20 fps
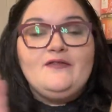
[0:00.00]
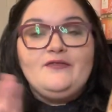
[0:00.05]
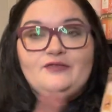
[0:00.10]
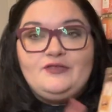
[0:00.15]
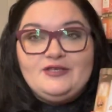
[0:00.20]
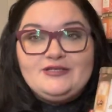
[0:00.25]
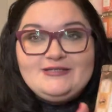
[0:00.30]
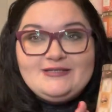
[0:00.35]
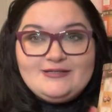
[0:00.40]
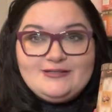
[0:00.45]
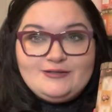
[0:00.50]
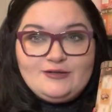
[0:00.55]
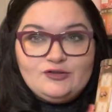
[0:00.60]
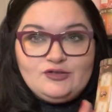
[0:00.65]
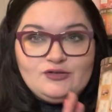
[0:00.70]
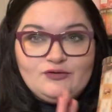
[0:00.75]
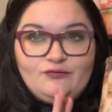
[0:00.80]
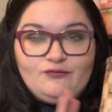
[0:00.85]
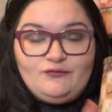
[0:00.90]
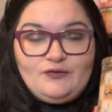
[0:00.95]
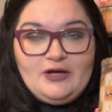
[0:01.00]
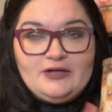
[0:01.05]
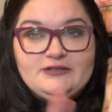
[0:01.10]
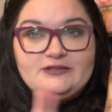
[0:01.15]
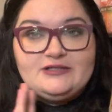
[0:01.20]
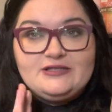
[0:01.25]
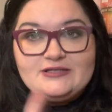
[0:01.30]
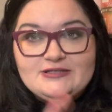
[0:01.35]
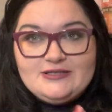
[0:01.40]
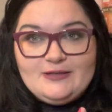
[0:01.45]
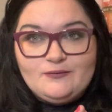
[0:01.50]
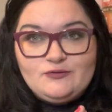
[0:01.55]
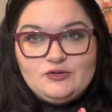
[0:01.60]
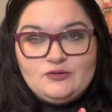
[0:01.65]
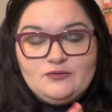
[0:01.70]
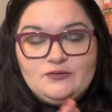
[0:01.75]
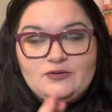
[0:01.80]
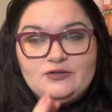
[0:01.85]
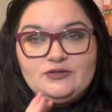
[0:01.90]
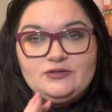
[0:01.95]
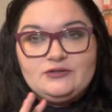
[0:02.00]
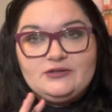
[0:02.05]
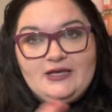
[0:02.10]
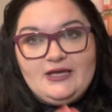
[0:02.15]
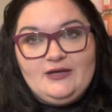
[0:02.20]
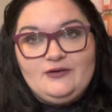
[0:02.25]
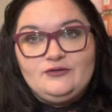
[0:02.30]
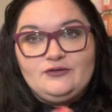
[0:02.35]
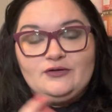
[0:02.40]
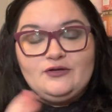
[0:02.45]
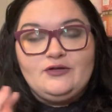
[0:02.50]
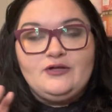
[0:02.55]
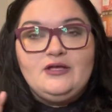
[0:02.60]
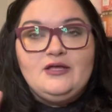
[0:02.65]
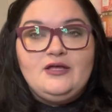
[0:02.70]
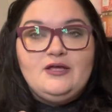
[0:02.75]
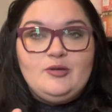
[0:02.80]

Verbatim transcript: This is such a fun conceptual candle